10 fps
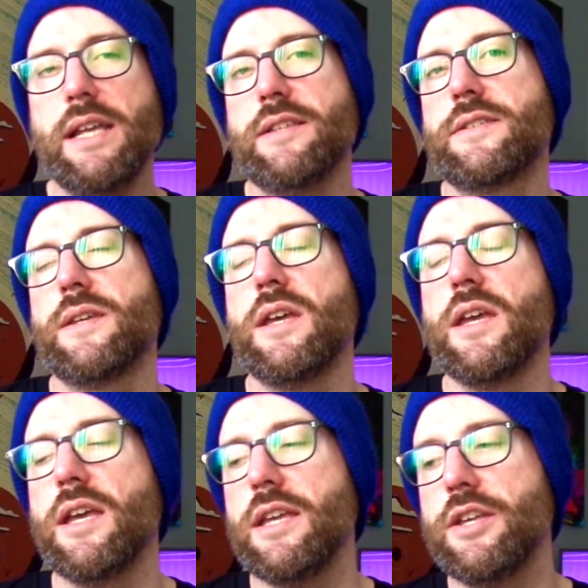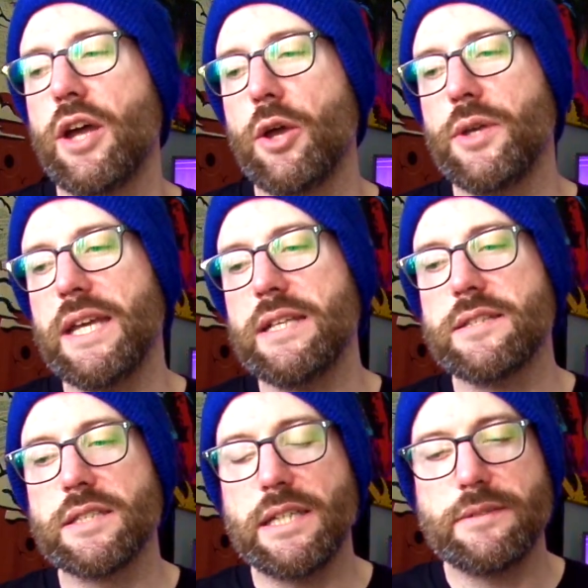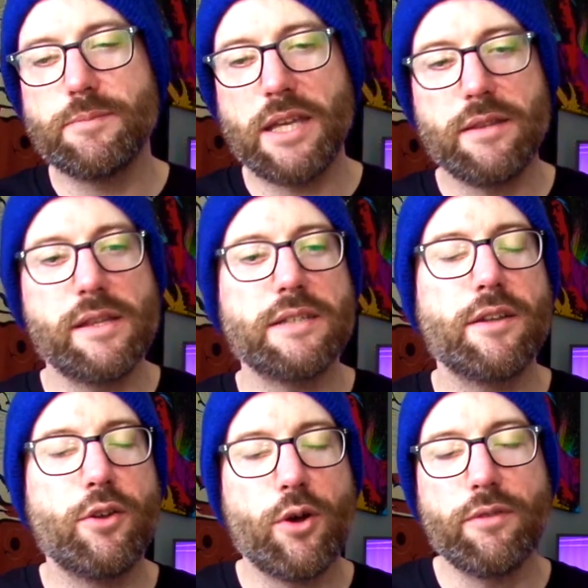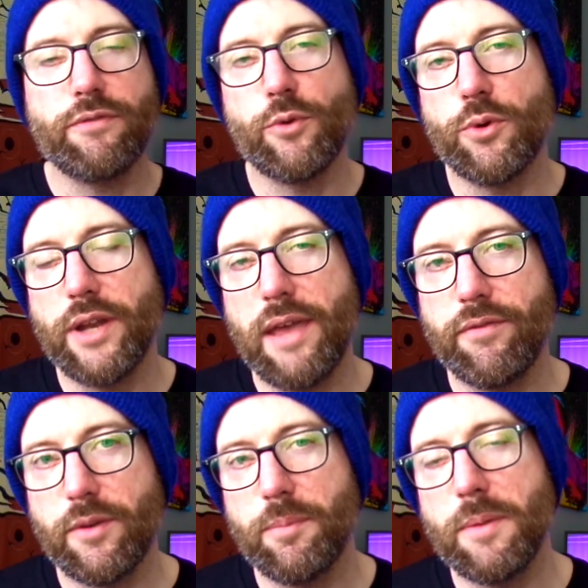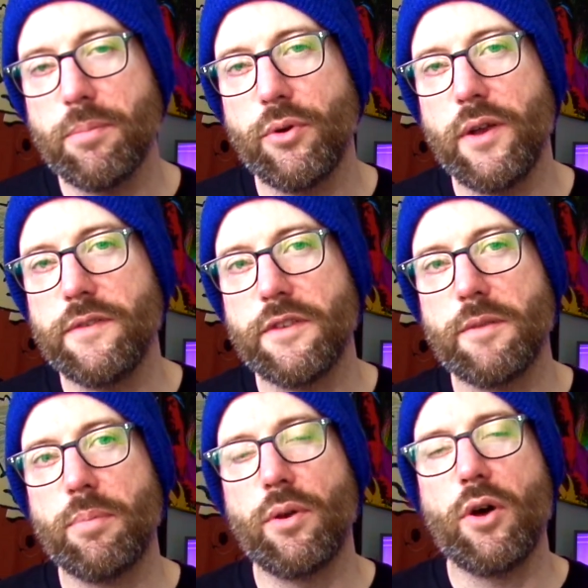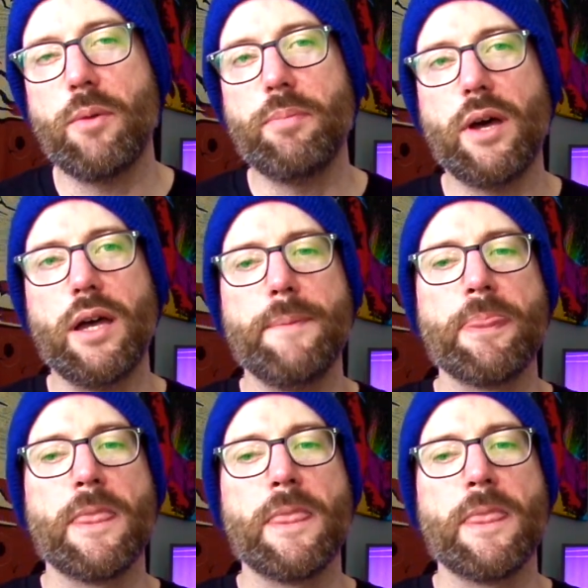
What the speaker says: It's there's a lot of thought and effort being put into the plot, but